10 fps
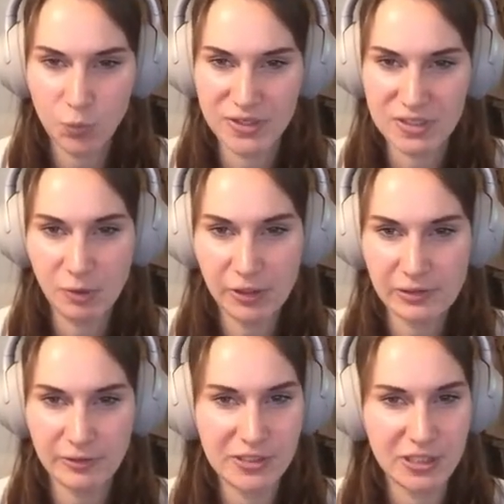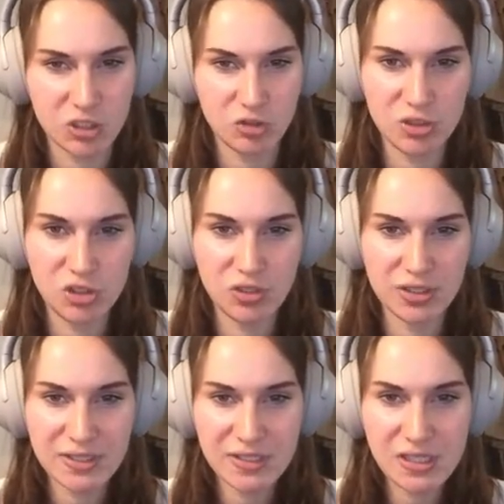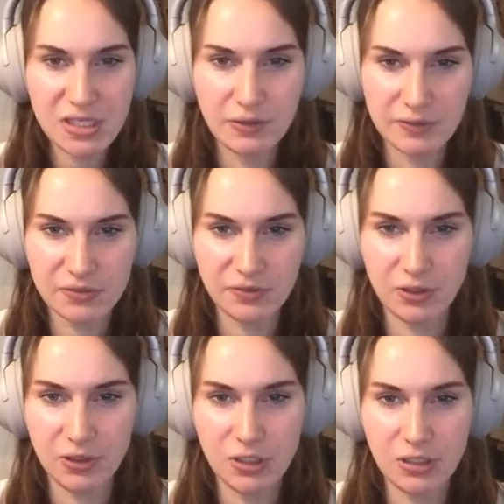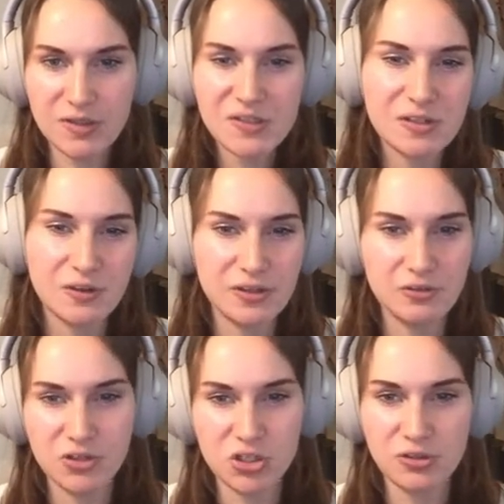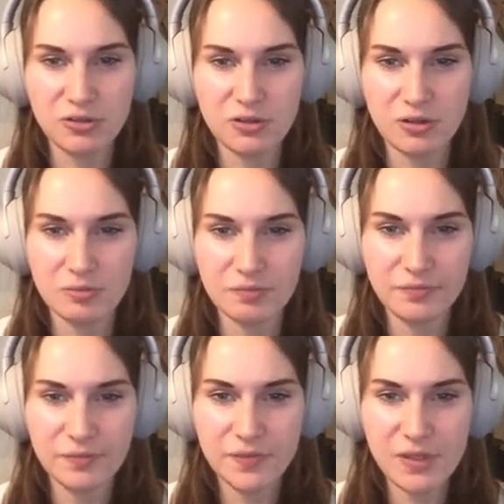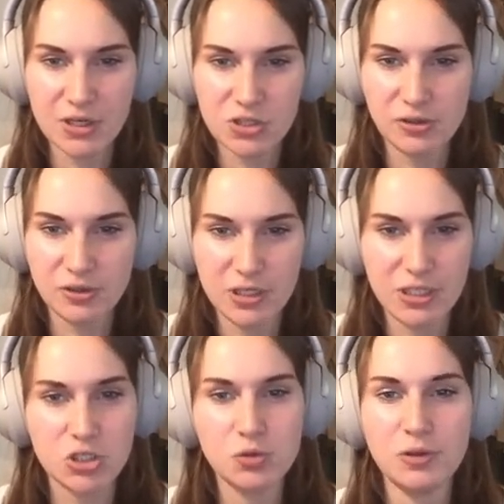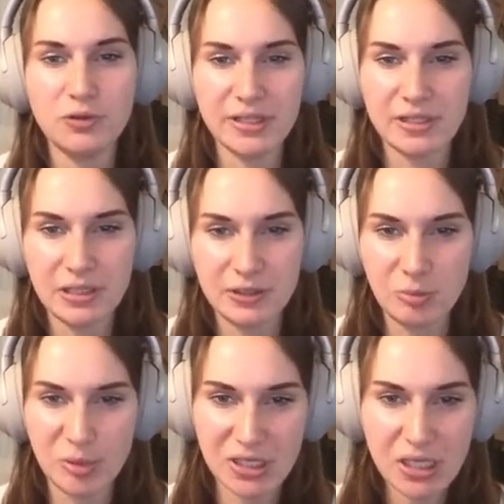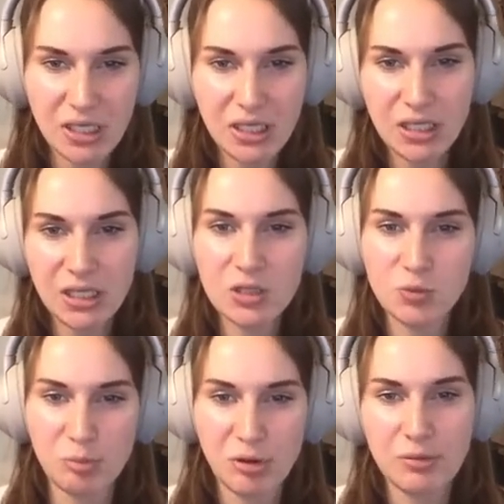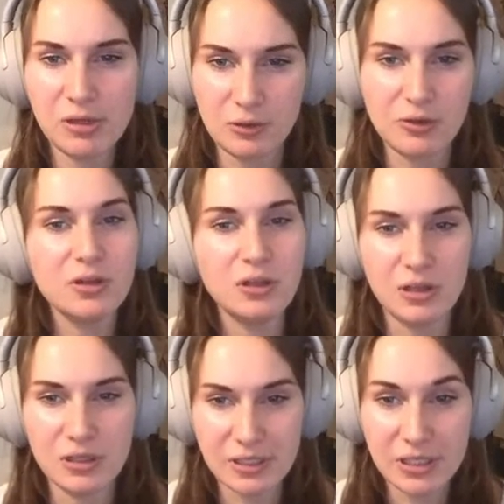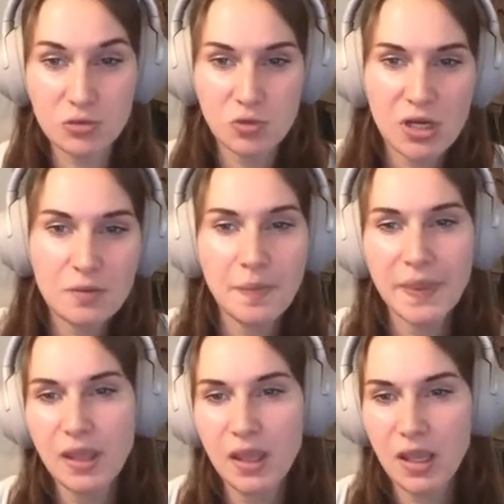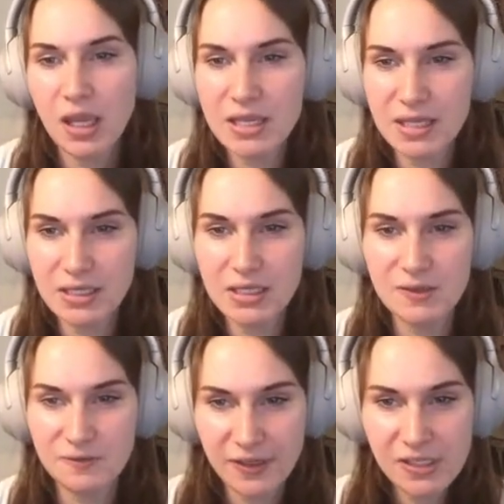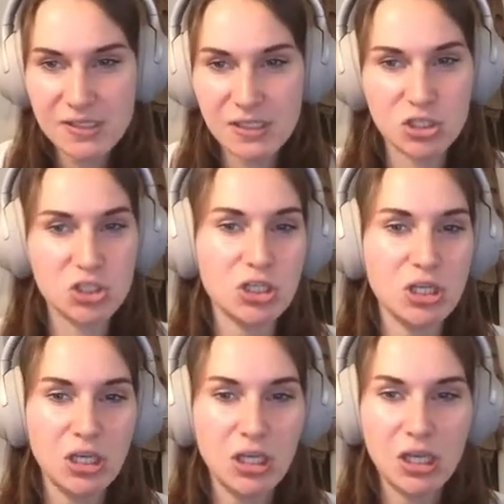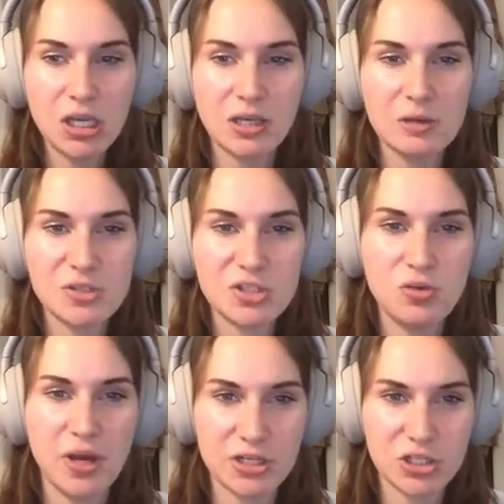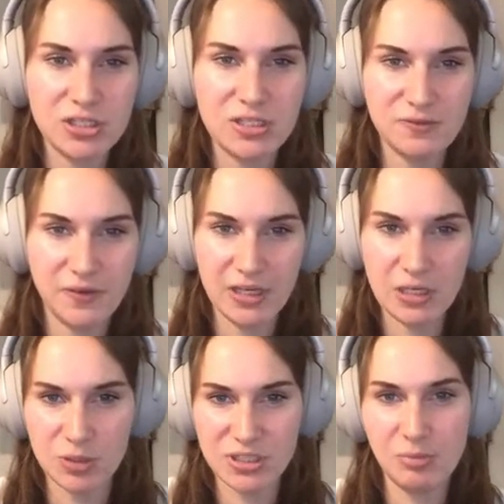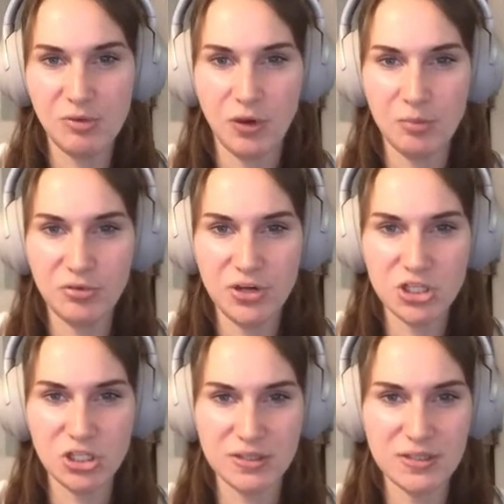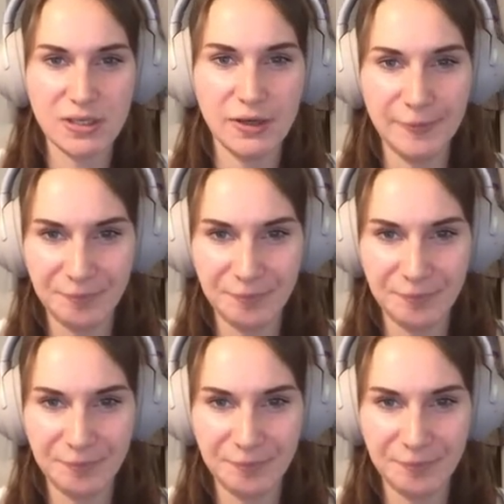model architecture, which you can see it looks very, this is not the original, the actual architecture, we'll look at that later, but it will probably look a lot like a unit. And then in the fine stage, it comes to actually defining what type of operations are